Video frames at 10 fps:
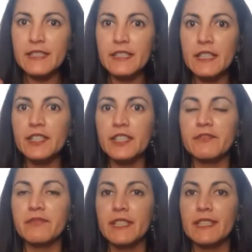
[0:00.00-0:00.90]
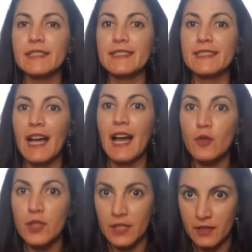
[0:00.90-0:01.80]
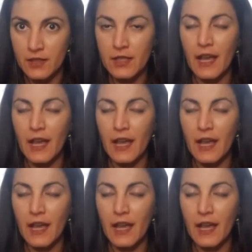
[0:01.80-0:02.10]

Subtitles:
33,000